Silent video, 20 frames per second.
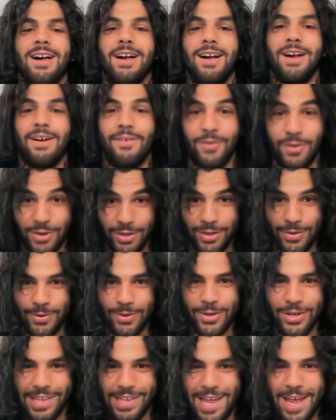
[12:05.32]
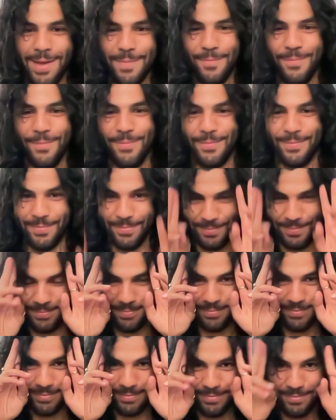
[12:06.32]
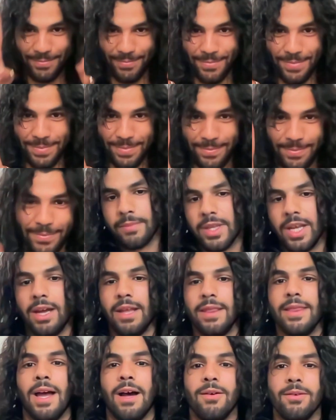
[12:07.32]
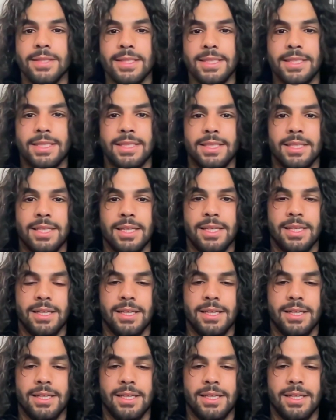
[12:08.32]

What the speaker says: I forgot to record them, and that was